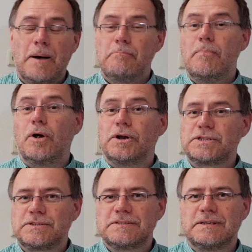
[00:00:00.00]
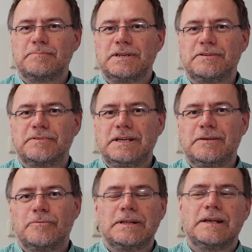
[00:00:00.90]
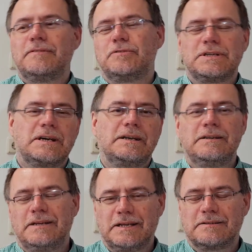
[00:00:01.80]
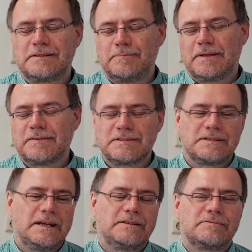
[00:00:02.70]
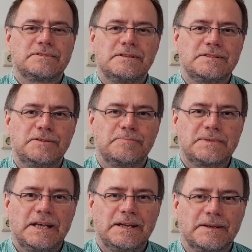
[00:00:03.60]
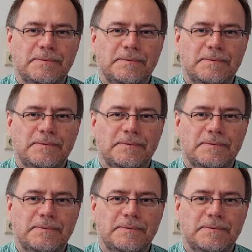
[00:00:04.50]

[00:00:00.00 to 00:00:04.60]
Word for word: merged to some degree when they're very tightly linked, the methods and the results you obtained.